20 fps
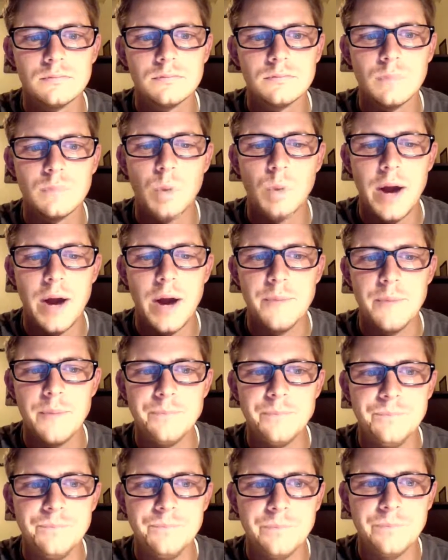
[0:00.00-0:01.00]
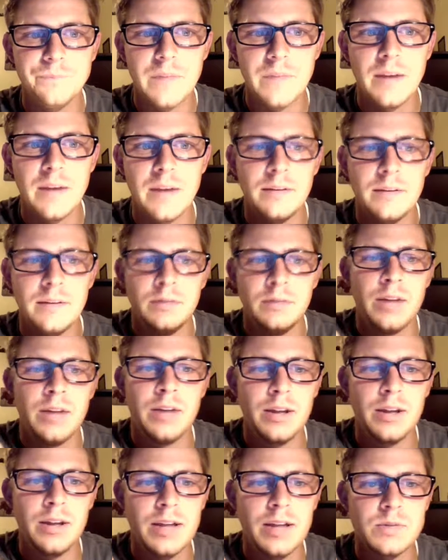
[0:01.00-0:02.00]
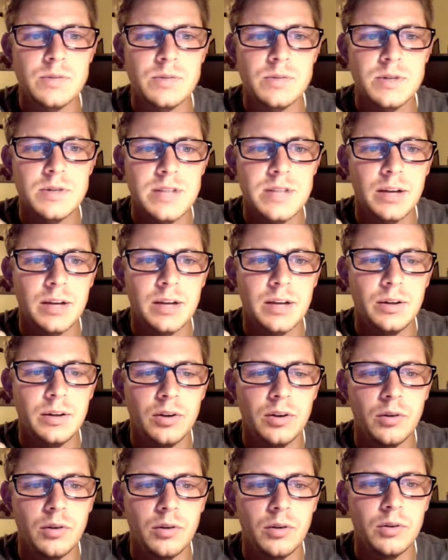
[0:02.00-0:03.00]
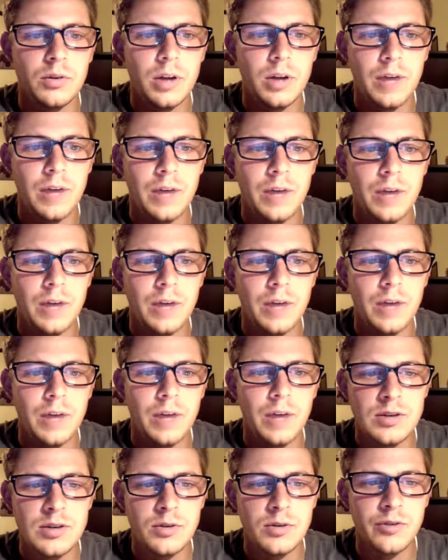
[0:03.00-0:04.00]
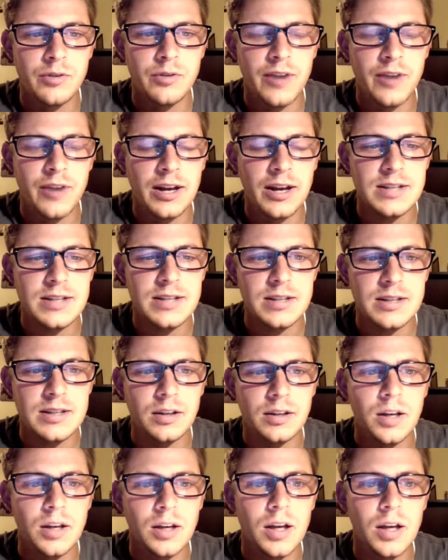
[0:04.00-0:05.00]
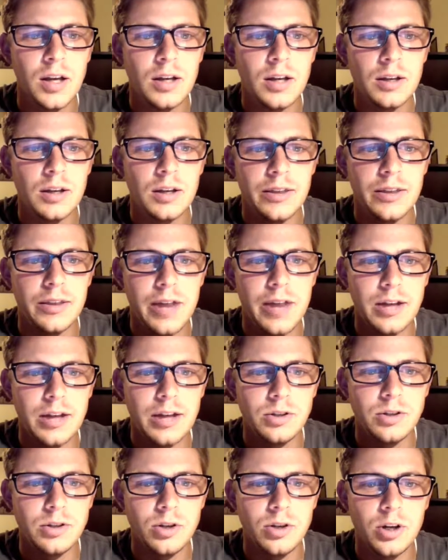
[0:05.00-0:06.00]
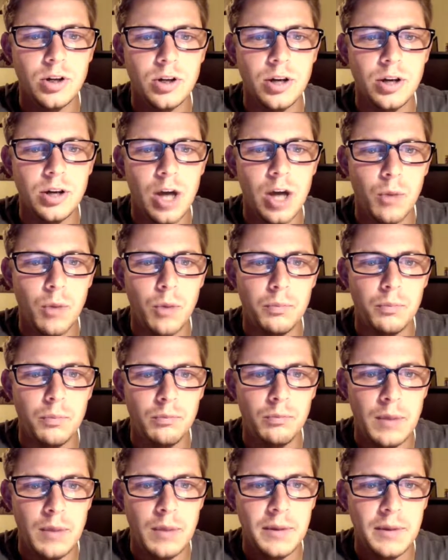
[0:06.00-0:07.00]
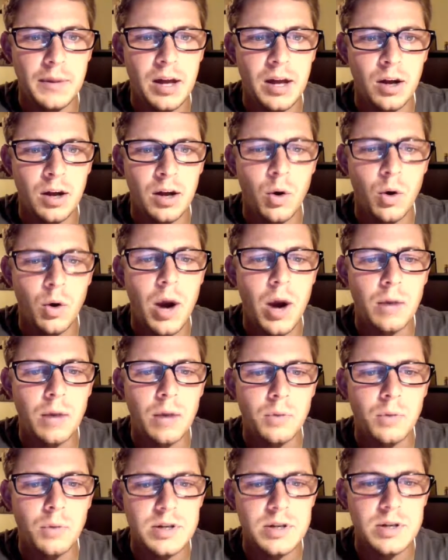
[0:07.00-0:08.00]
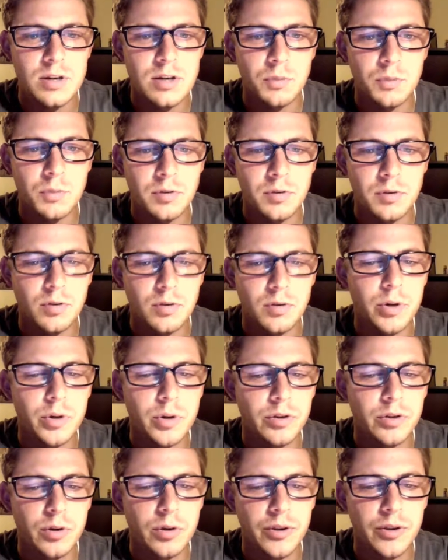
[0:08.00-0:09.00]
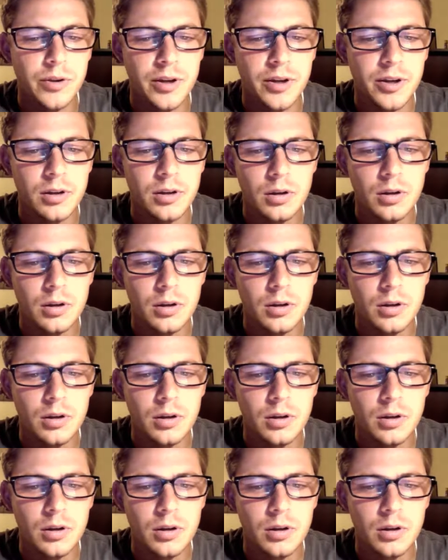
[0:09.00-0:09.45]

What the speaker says: Right. And then that's where it's like, if we did do the financing, then you could help maybe acquire more salesmen sooner, sort of thing.